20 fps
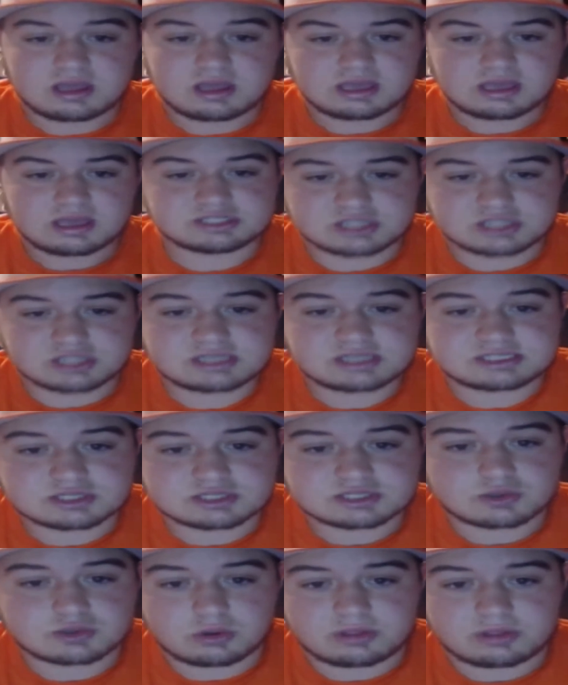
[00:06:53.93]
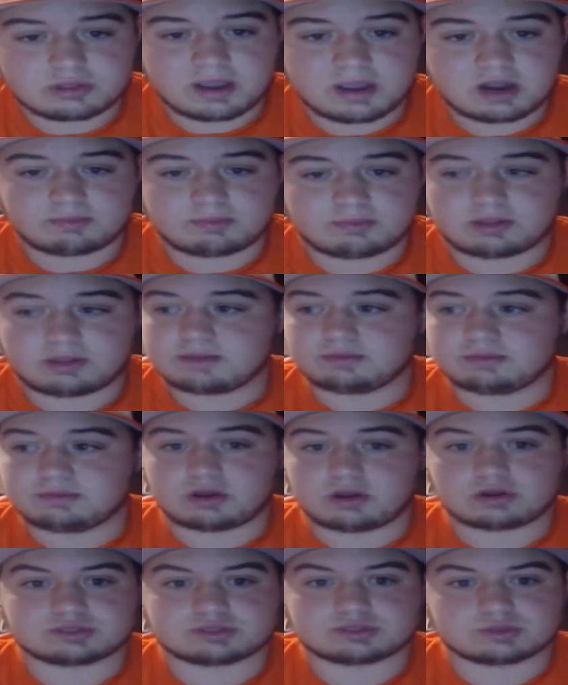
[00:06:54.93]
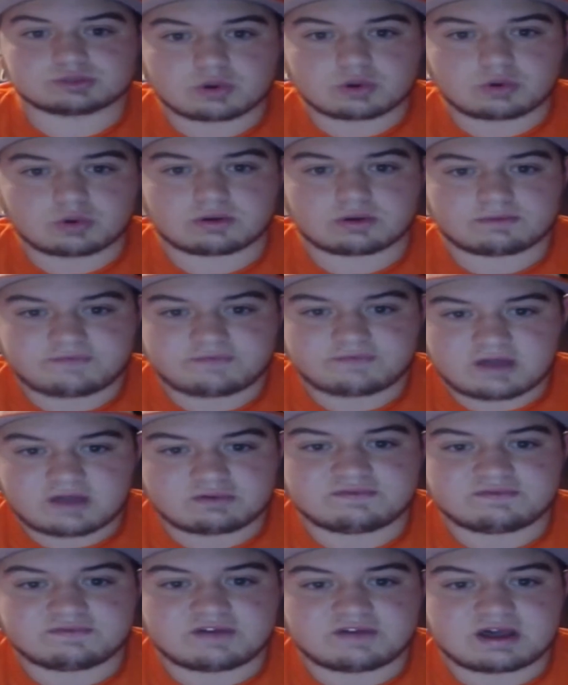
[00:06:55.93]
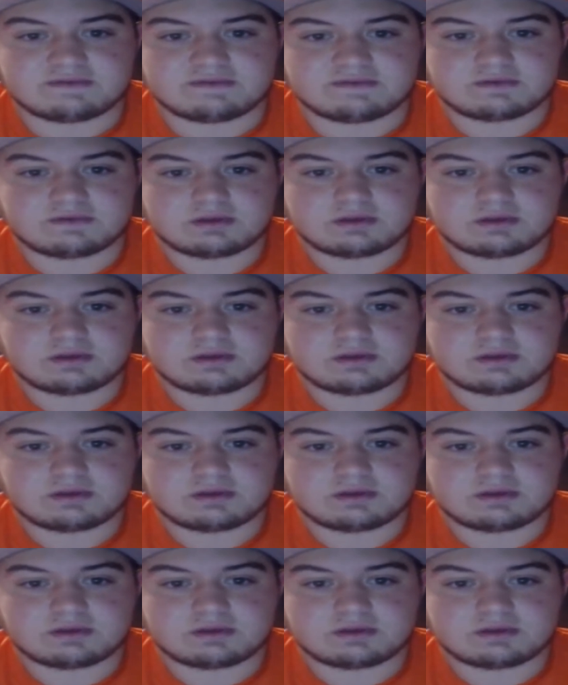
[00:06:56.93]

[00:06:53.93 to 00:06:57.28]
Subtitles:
It's nice to score on the power play, but also score 5-on-5.